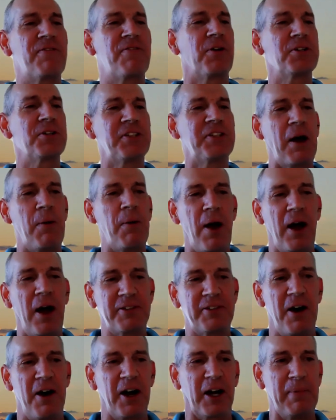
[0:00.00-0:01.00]
First thing I
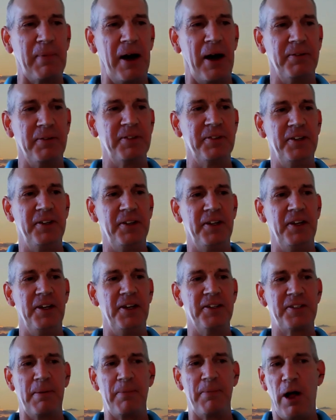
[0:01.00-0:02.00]
want to talk about
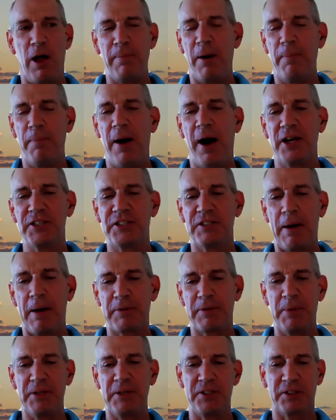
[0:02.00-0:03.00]
is I'm all about positive,
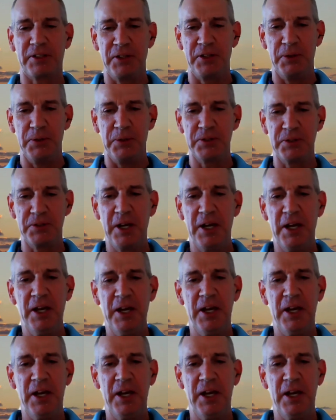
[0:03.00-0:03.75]
optimistic news.